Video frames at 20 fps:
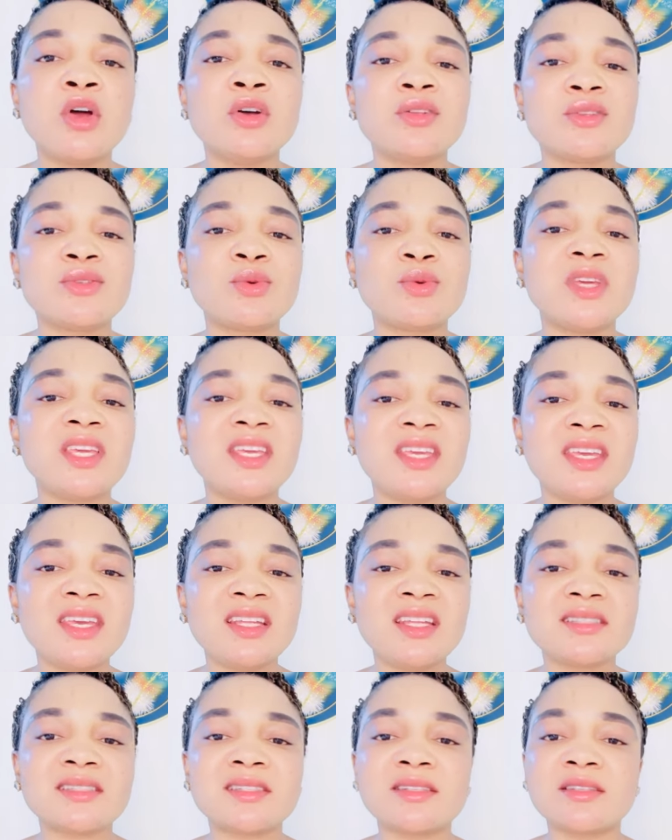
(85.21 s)
to
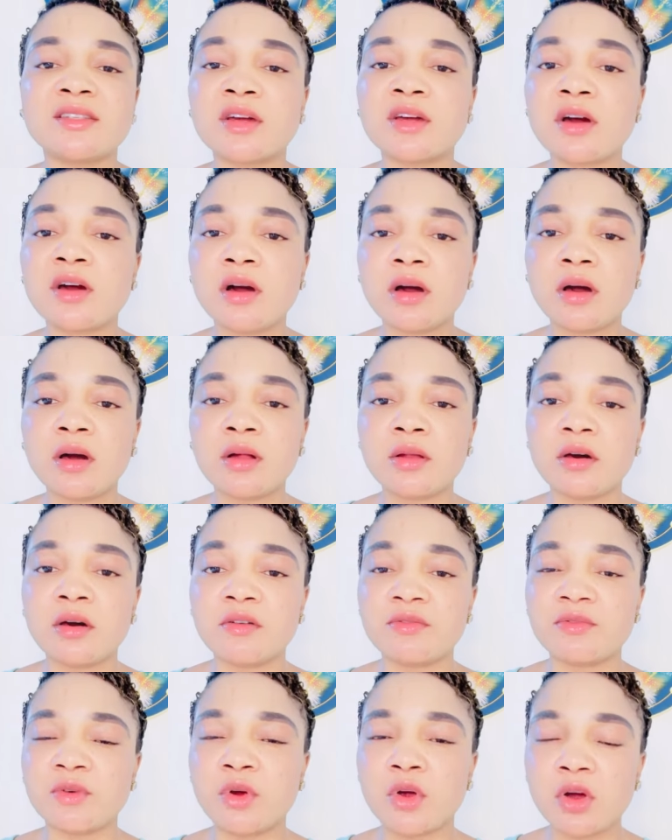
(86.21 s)
hear to the call
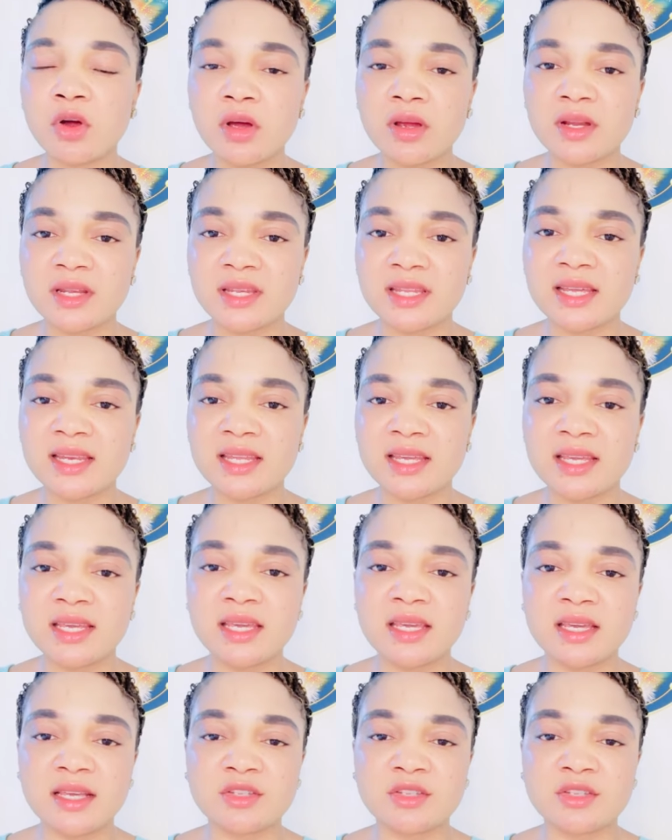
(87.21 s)
of God that he